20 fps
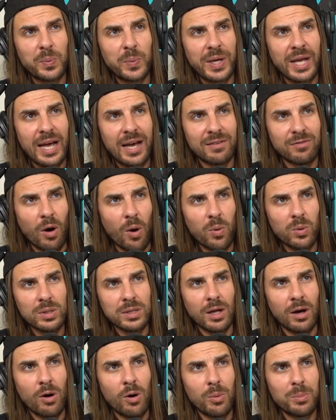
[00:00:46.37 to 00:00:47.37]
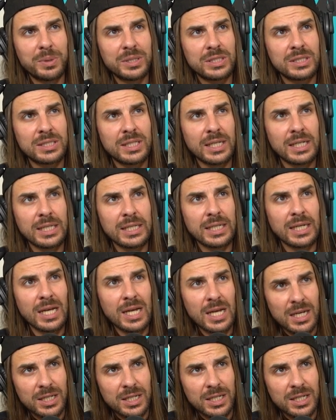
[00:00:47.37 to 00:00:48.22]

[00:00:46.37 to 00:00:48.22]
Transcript: we have Oklahoma City,